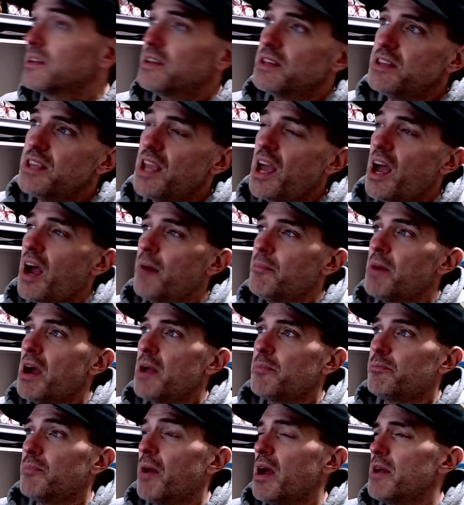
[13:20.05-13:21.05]

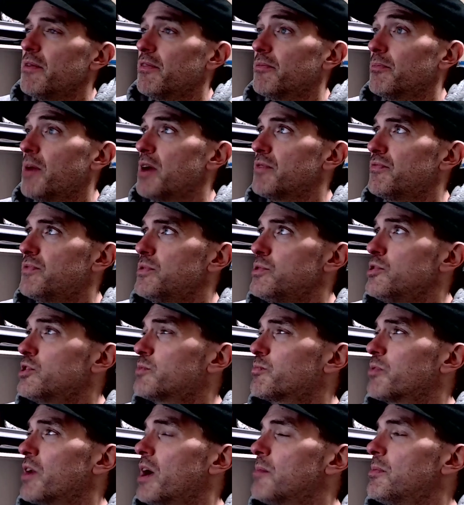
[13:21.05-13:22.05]
Yeah, my food's
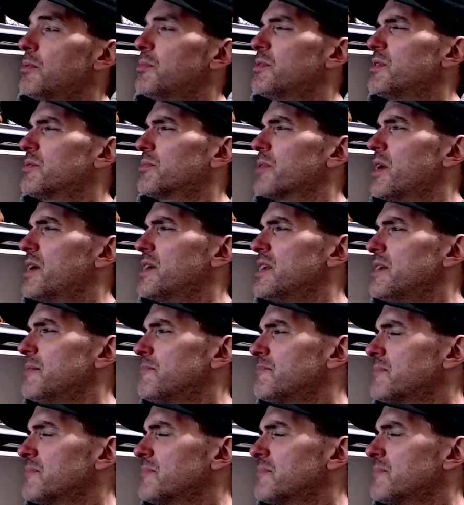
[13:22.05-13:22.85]
probably ready.